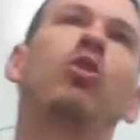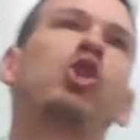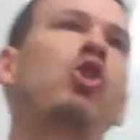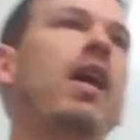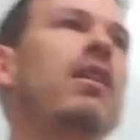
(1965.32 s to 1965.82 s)

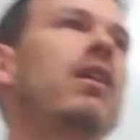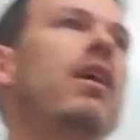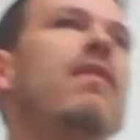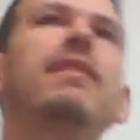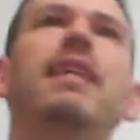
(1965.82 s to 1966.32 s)
trend,
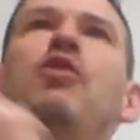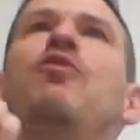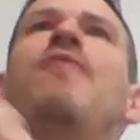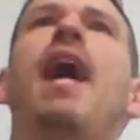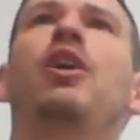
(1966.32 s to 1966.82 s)
this gives
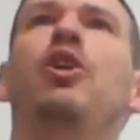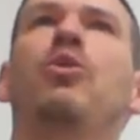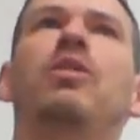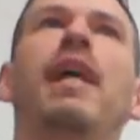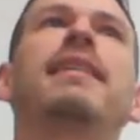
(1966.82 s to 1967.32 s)
you
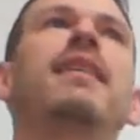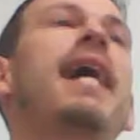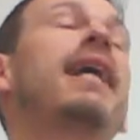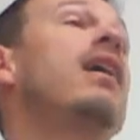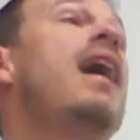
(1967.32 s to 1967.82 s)
values. It's
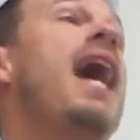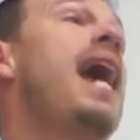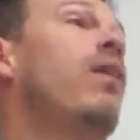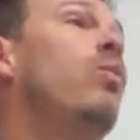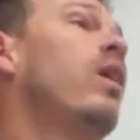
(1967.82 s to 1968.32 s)
like,
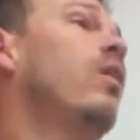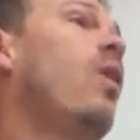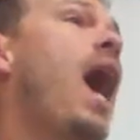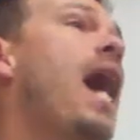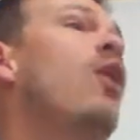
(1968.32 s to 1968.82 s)
hey,
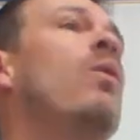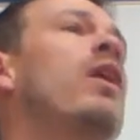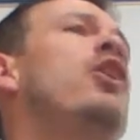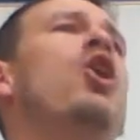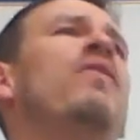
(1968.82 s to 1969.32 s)
I don't want to know if